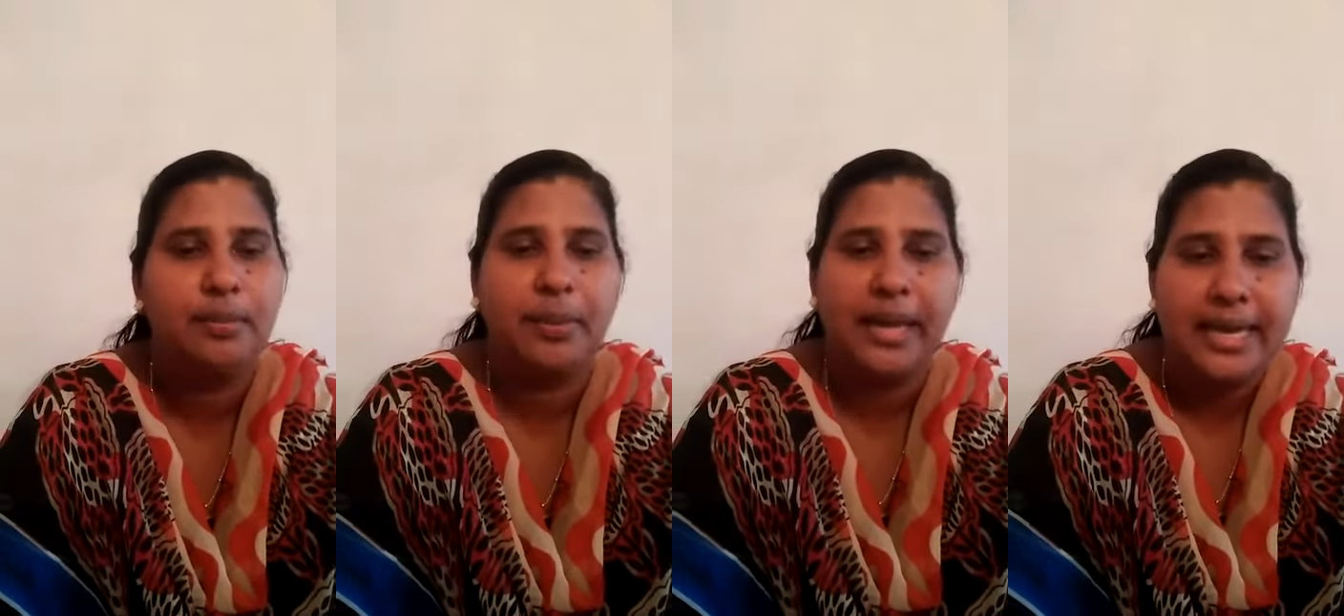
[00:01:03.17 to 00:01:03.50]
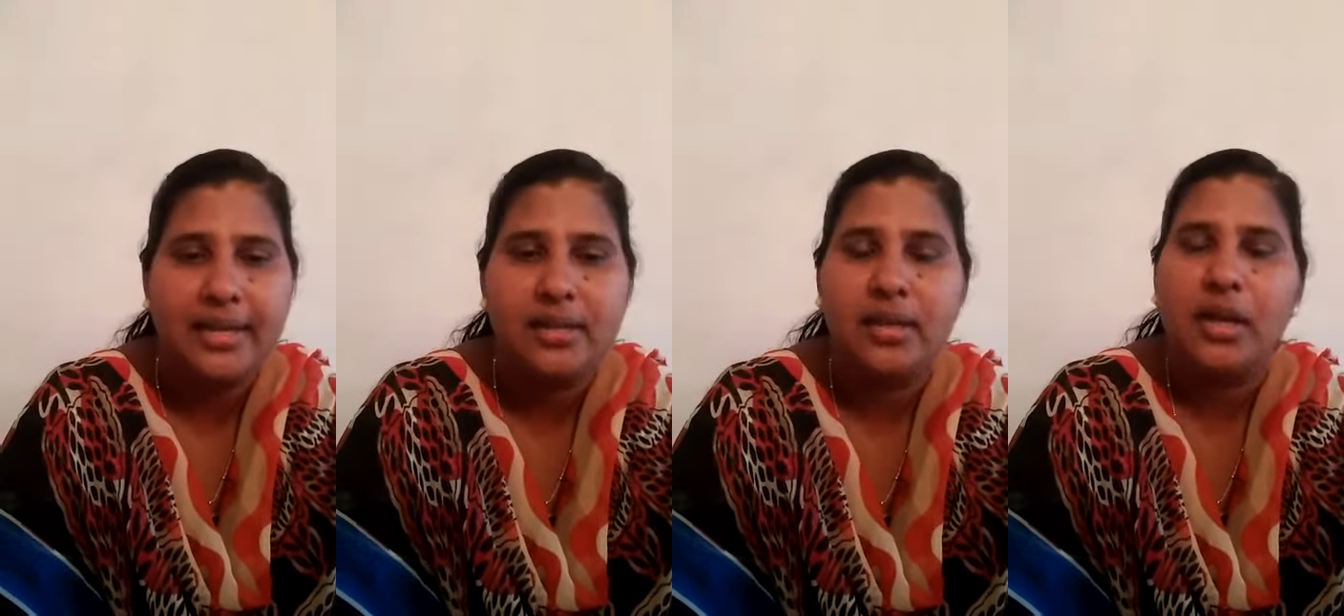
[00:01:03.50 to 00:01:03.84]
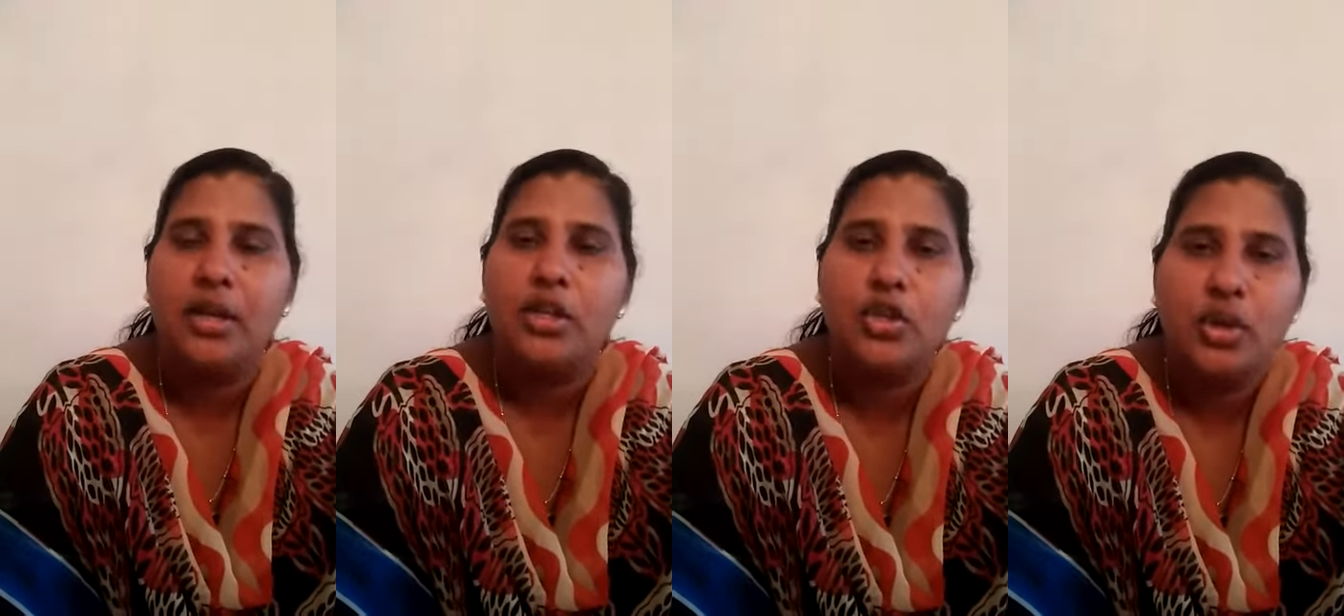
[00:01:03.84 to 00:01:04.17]
priest
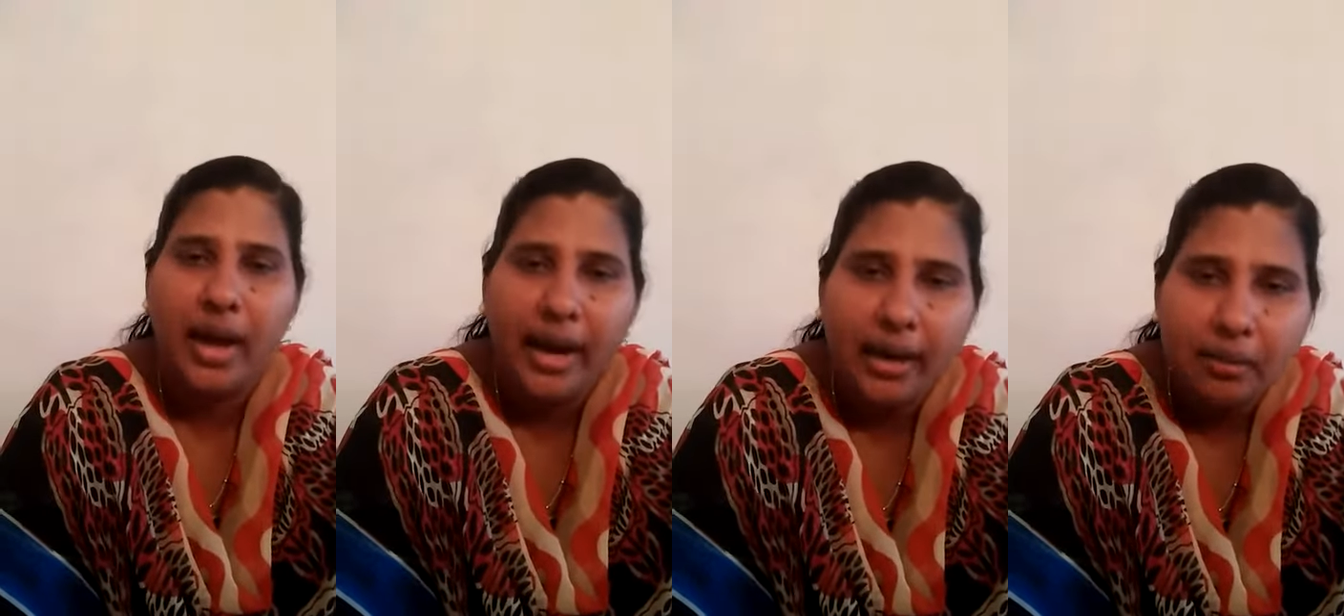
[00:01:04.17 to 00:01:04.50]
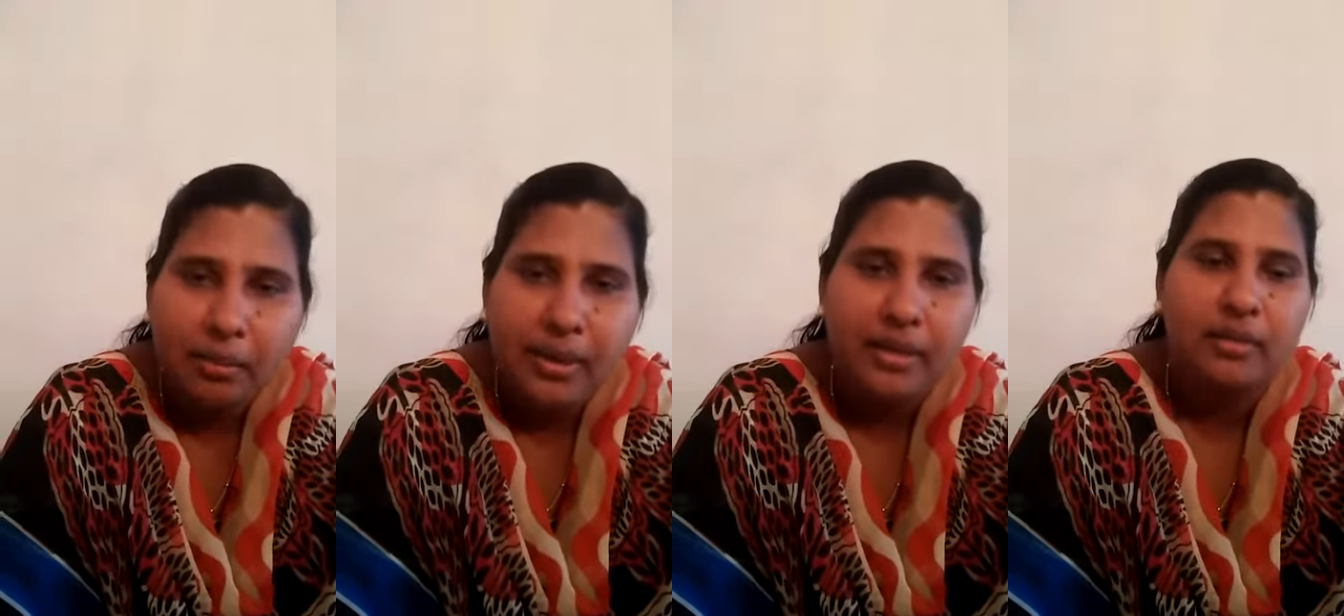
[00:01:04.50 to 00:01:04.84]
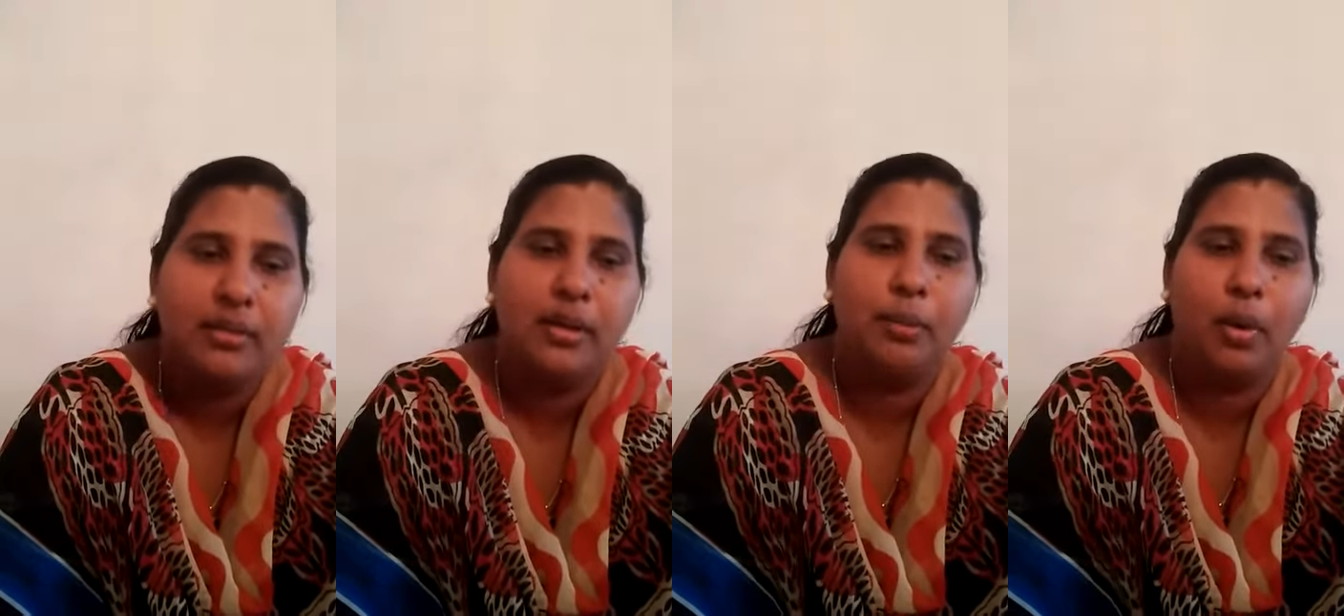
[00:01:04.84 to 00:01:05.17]
to admit
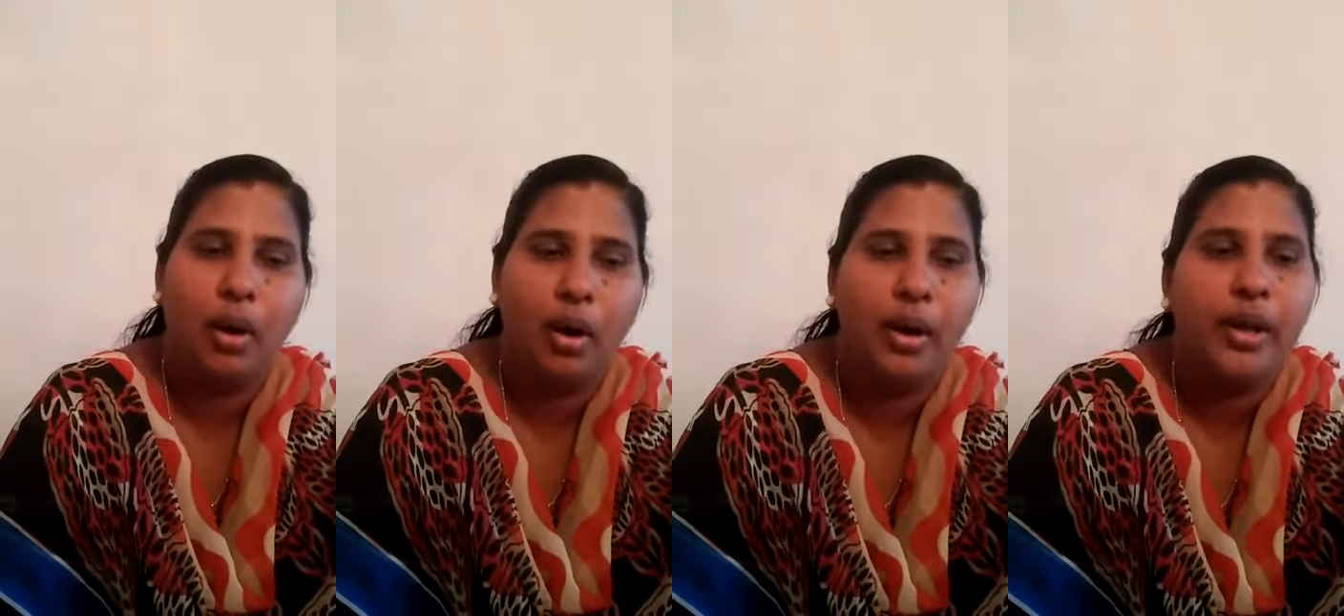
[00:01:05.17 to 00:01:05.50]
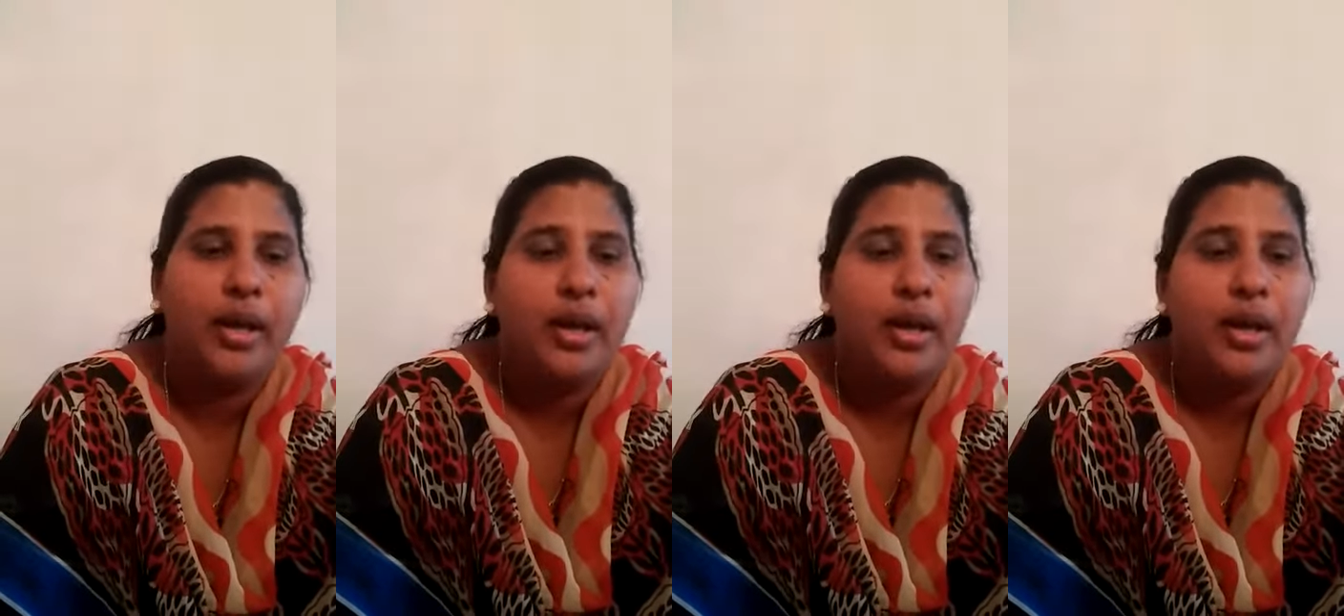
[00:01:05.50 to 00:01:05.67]
the boy,